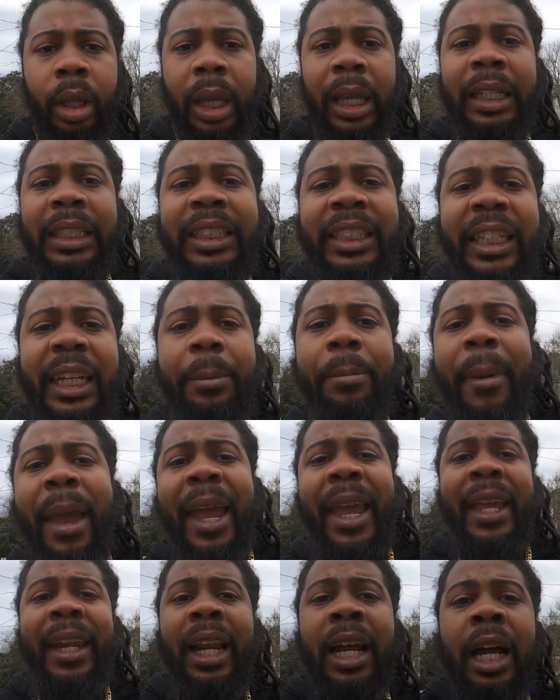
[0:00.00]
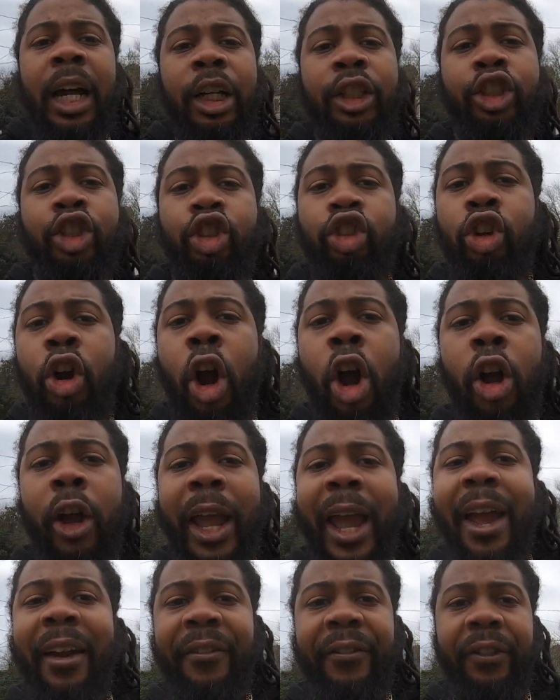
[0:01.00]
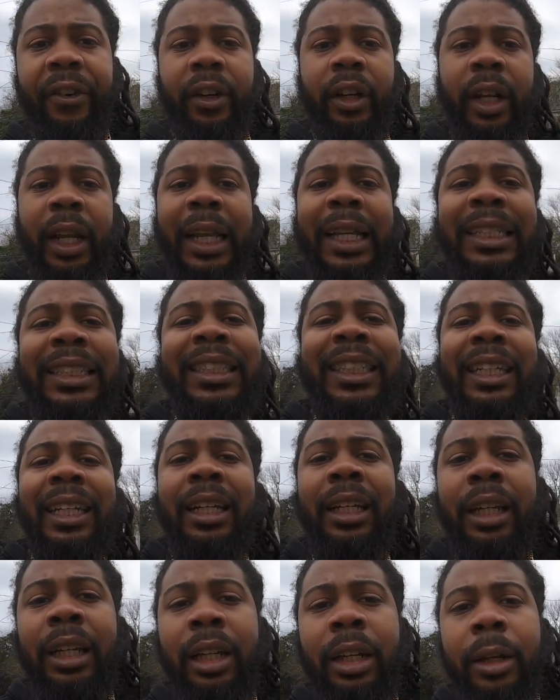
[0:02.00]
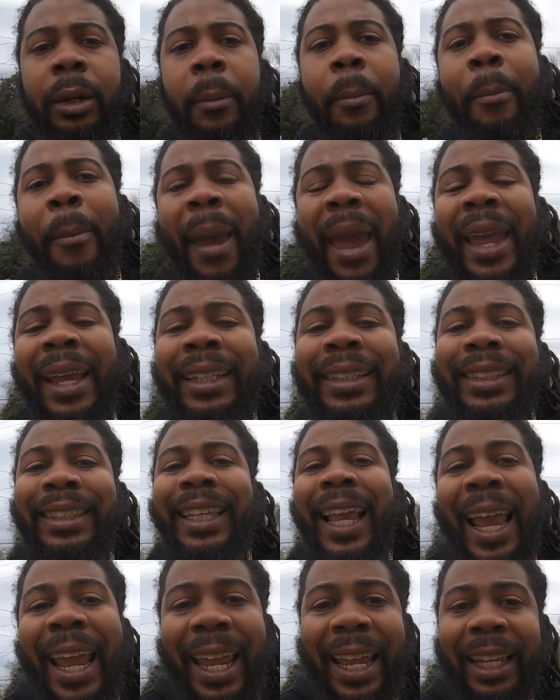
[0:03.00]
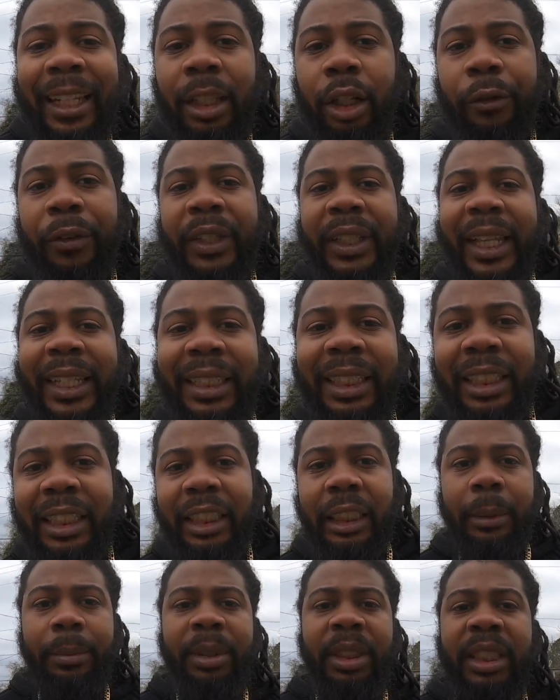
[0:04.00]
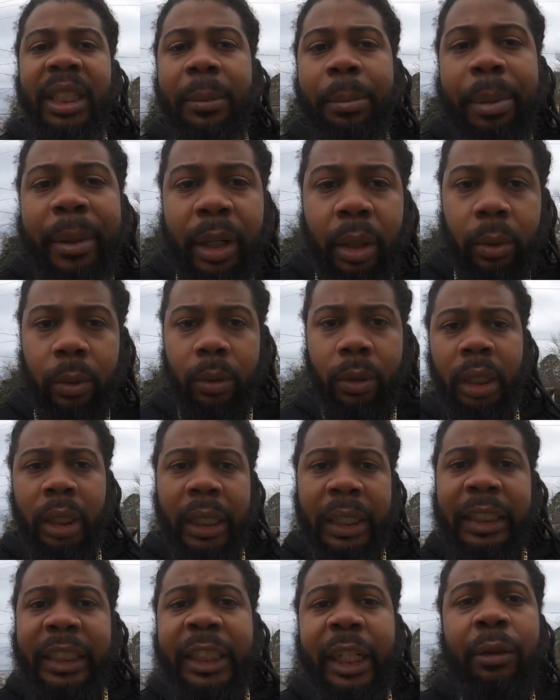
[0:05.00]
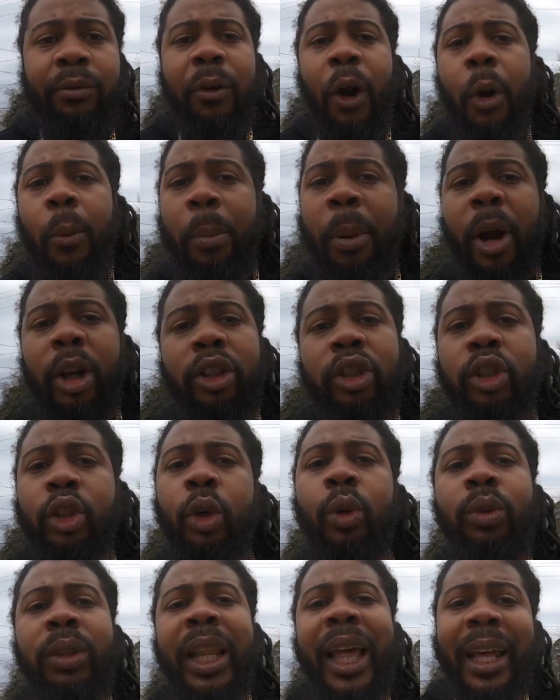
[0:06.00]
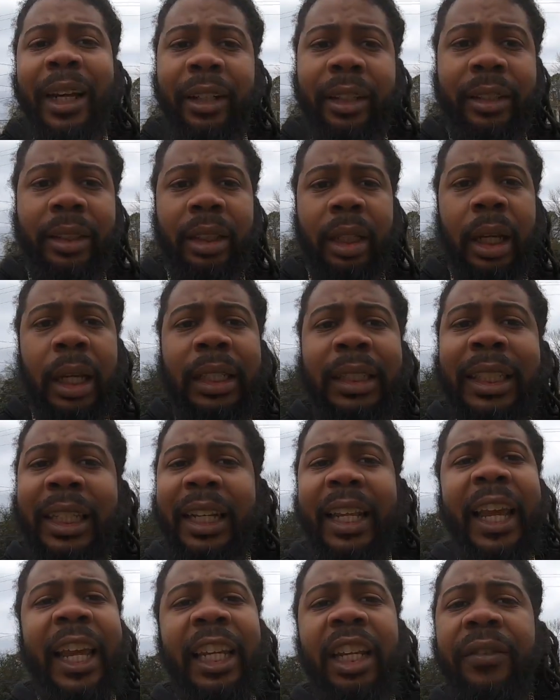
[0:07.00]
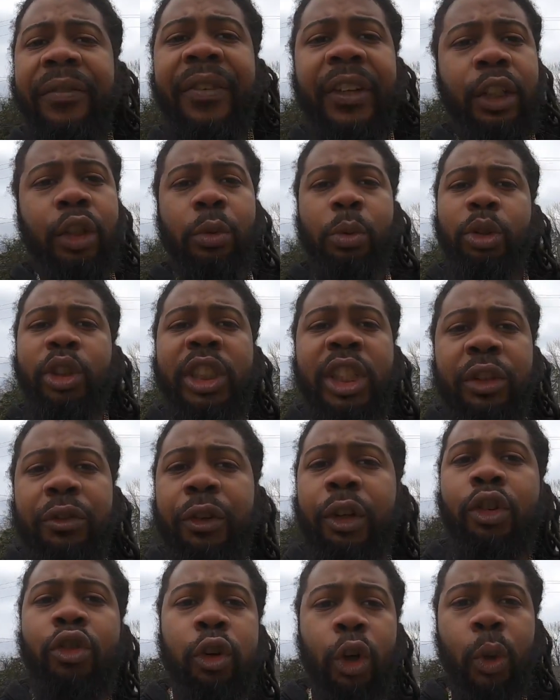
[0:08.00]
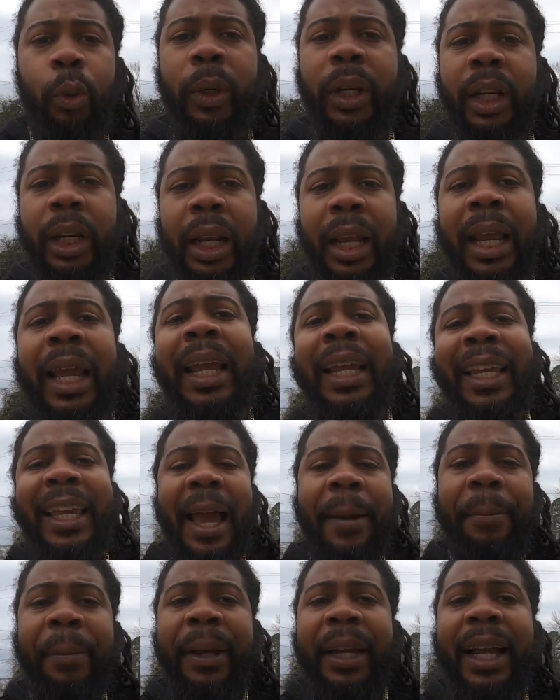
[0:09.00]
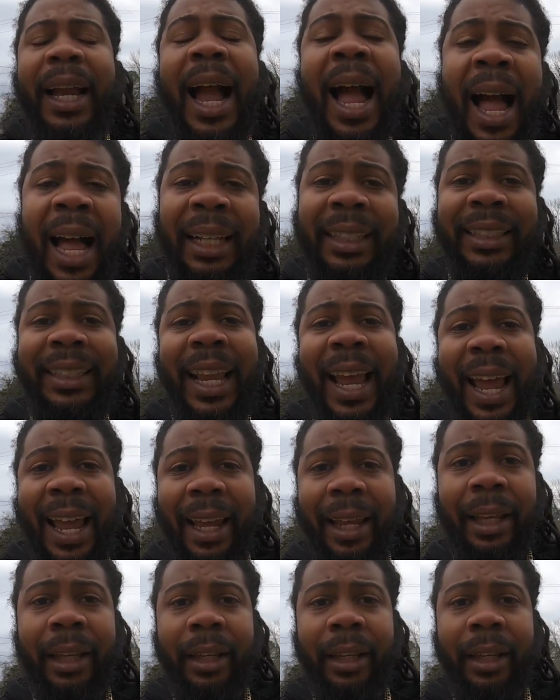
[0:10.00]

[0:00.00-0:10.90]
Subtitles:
She made a strong effort to maintain the relationship she built. She wrote personal letters to the individuals she recruited, kept in contact.